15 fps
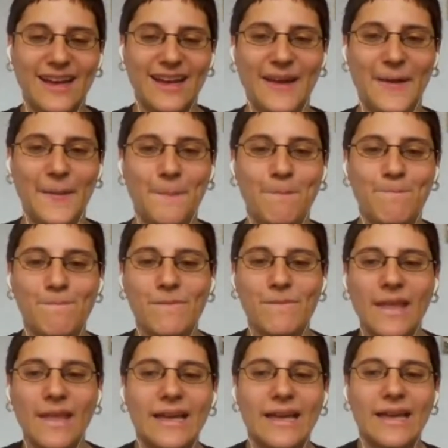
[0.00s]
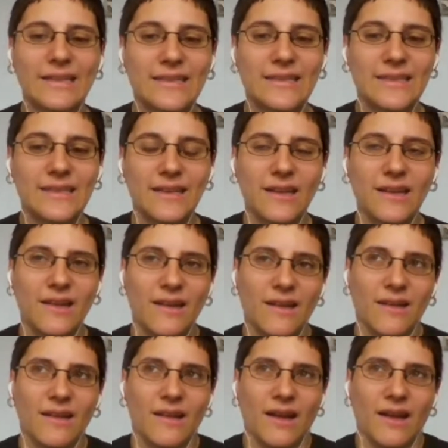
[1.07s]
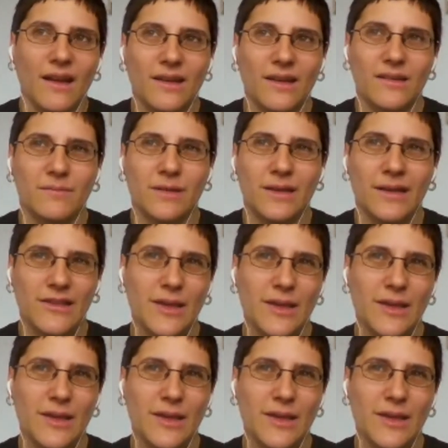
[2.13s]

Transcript: Um, and um,